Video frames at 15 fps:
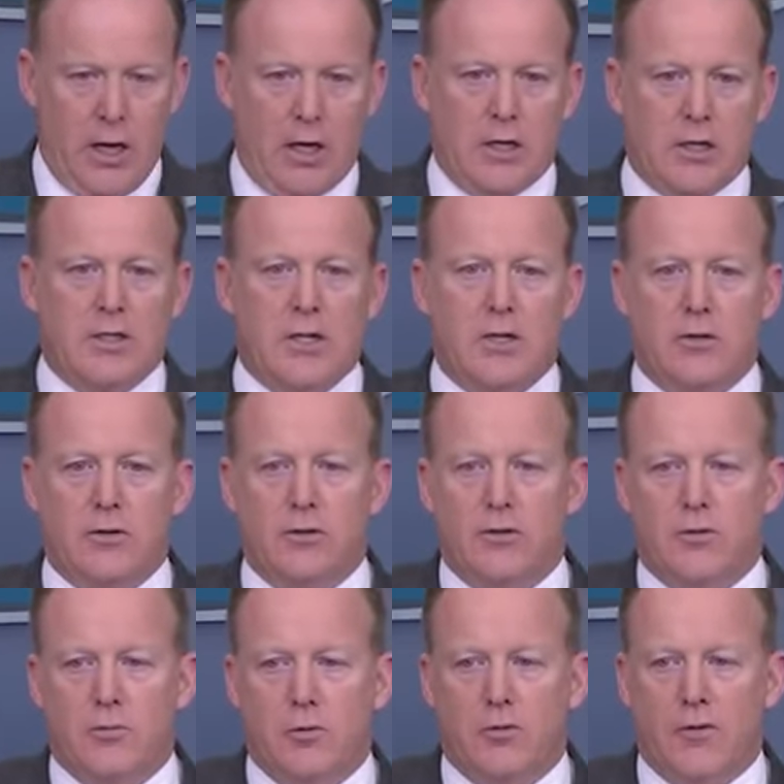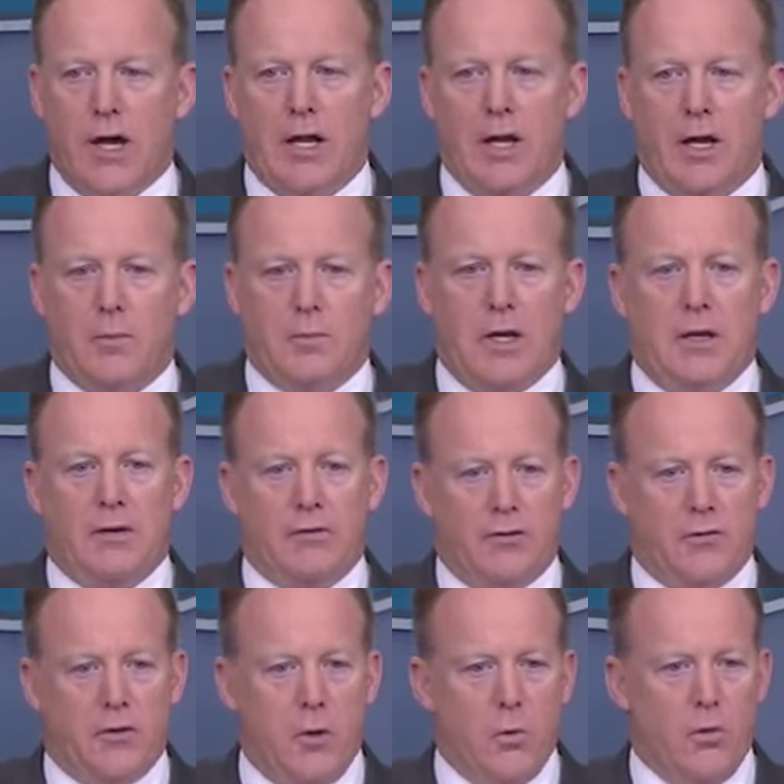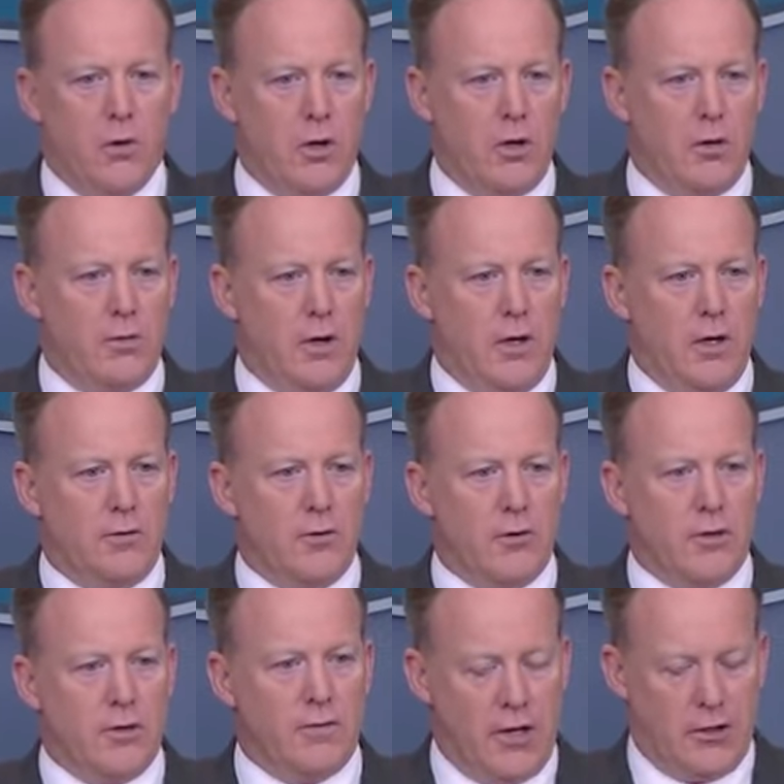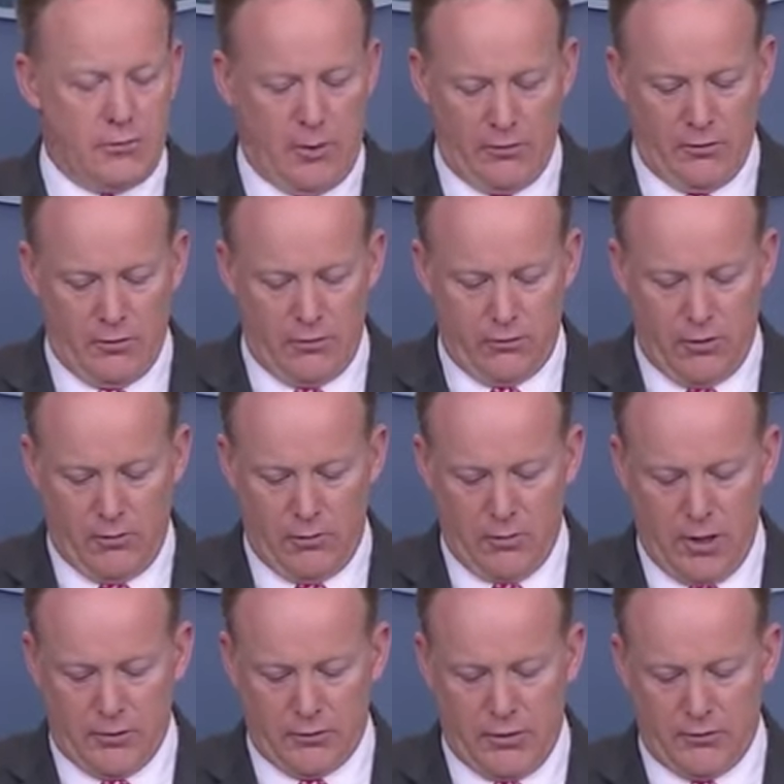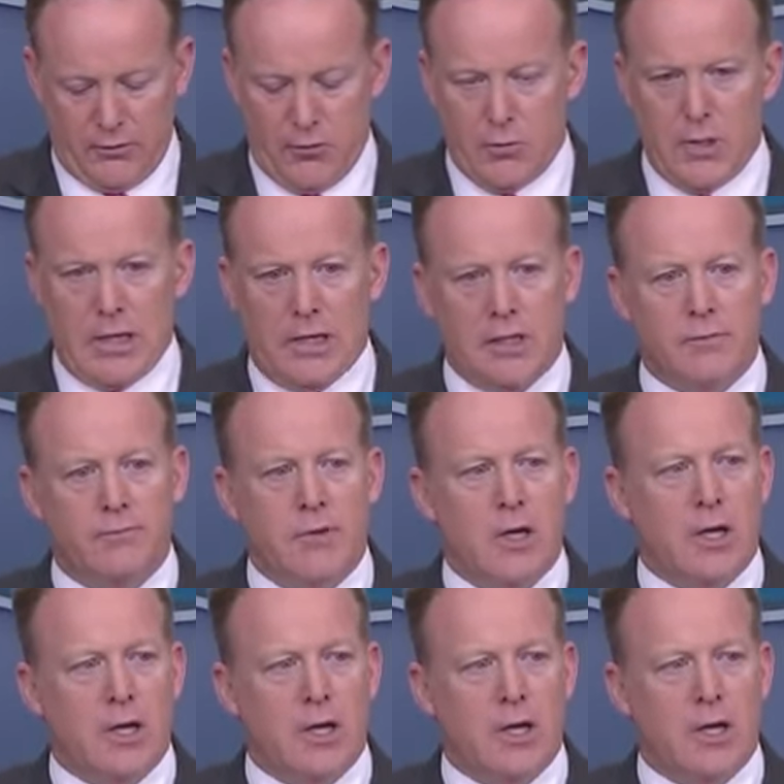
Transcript: I'll continue to provide updates as they warn uh, during the Vice President's trip throughout the rest of the week.